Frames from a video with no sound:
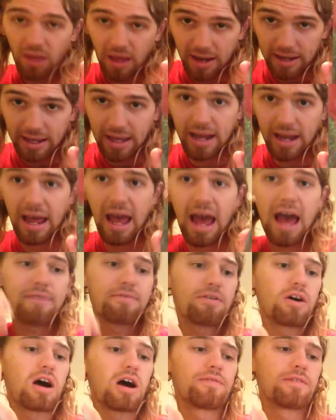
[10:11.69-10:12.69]
And again,
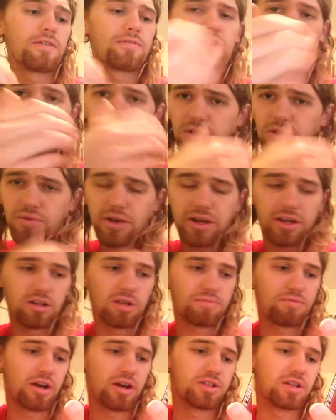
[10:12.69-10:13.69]
half off. If this was
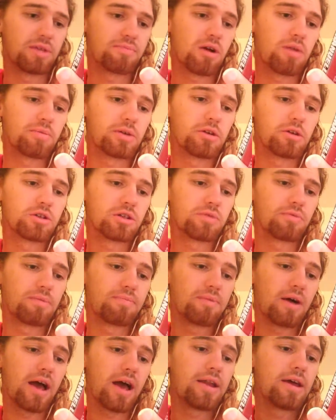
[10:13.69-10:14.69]
regular price, I probably usually
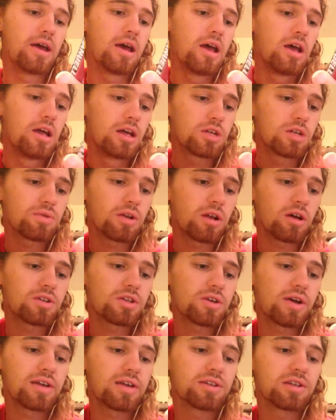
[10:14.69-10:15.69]
wouldn't buy it. This one
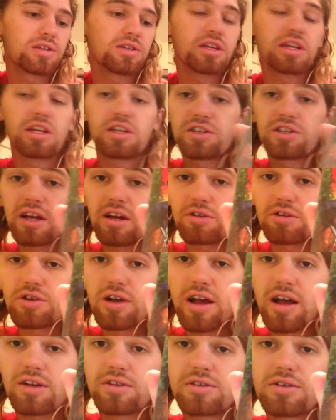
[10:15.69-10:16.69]
also has a CD
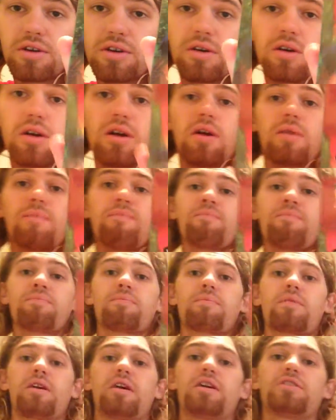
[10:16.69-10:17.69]
soundtrack, so
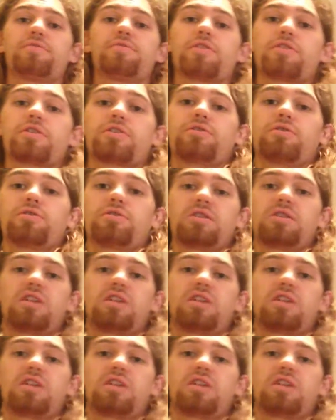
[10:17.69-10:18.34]
that's very cool.